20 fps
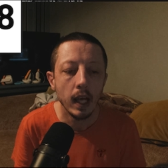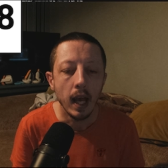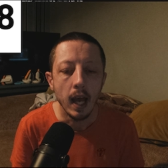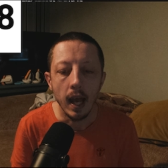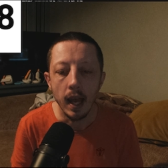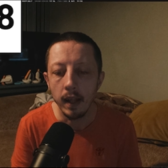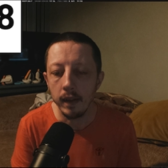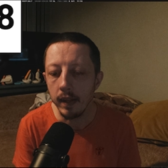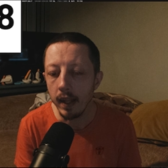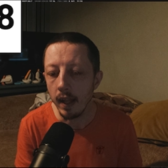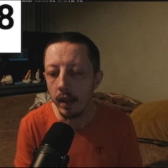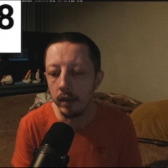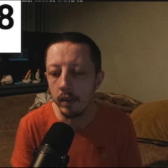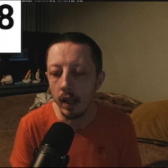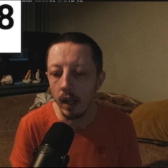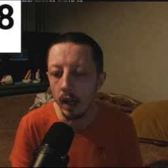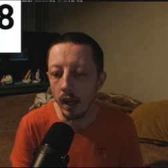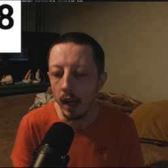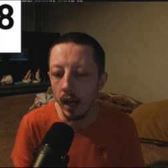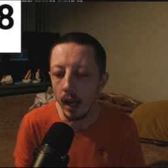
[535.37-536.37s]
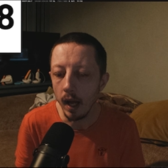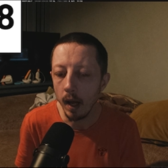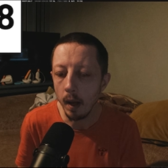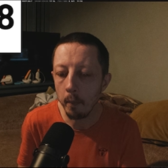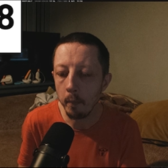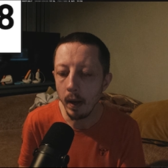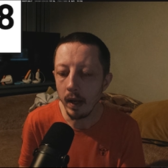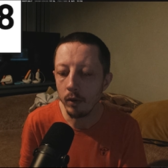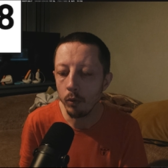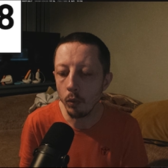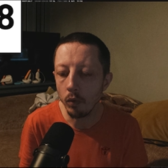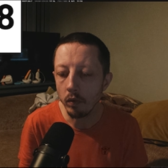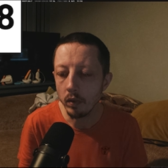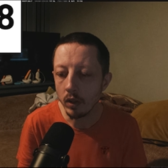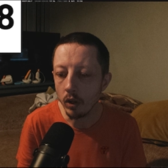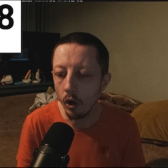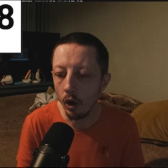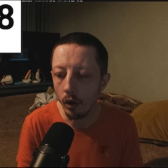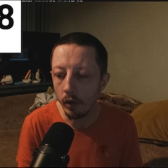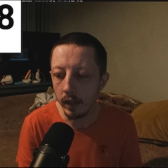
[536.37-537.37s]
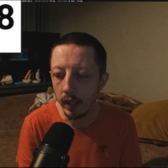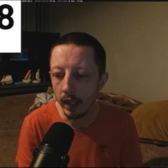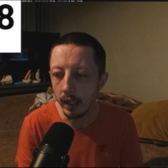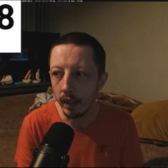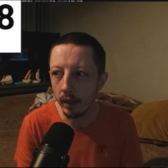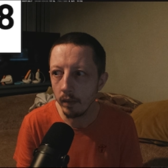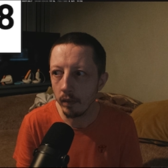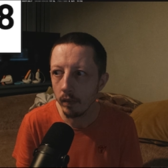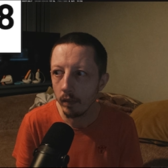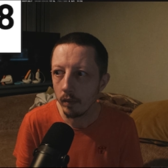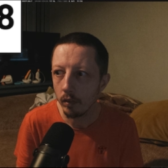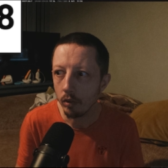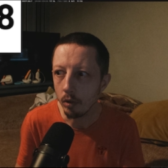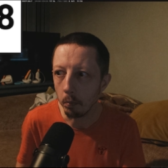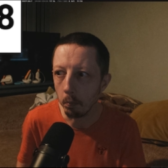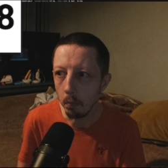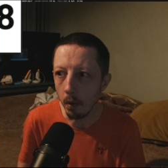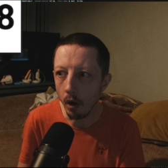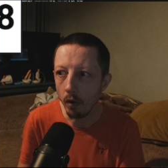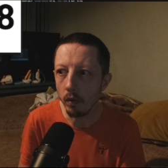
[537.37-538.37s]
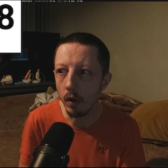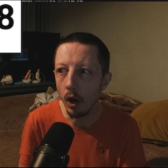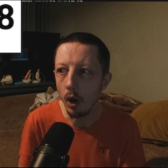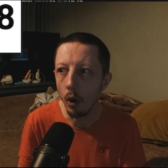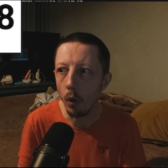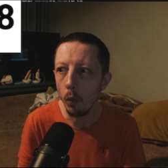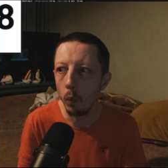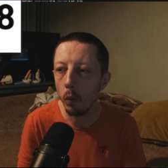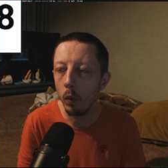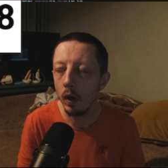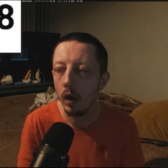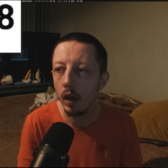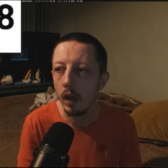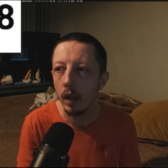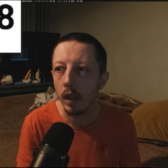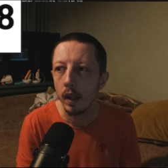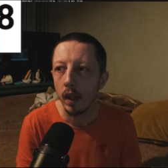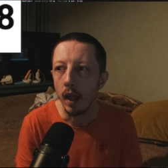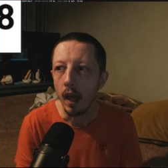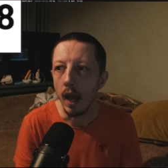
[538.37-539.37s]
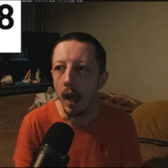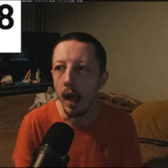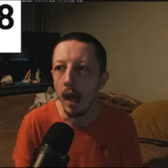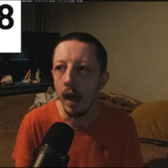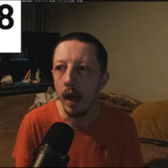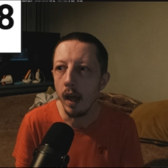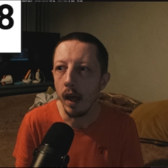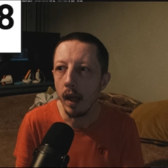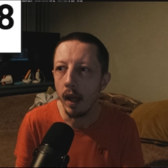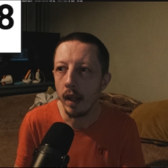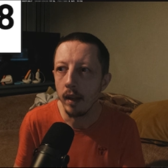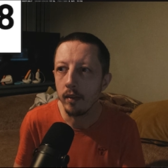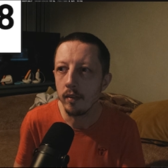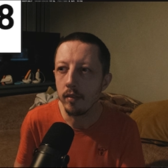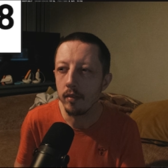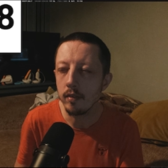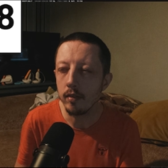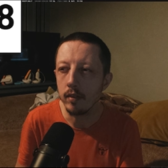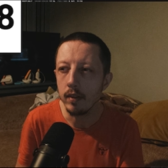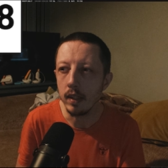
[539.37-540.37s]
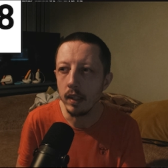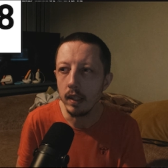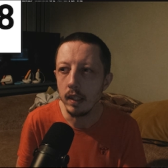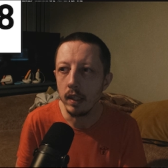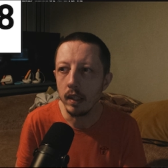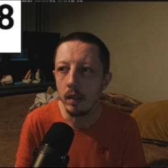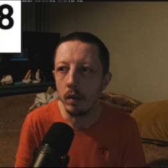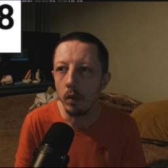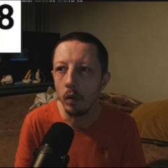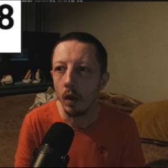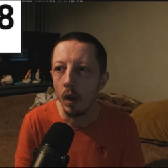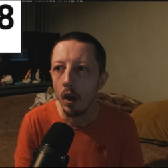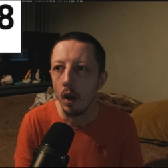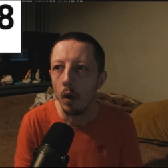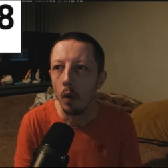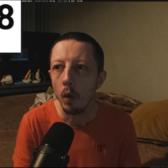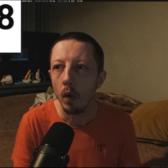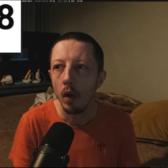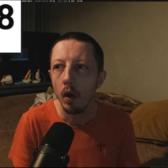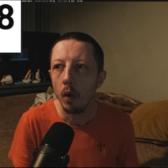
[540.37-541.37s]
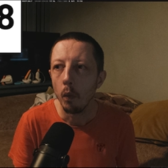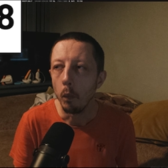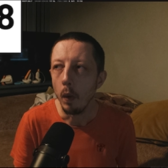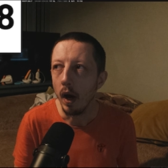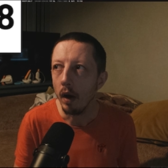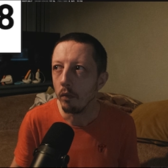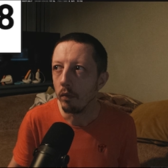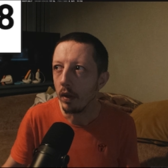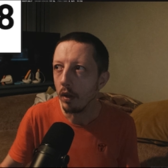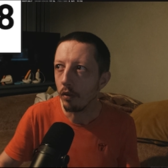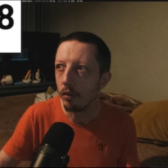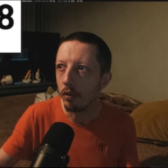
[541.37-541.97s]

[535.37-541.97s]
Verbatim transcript: And then uh, I might do a recording tomorrow uh, and see I'll be at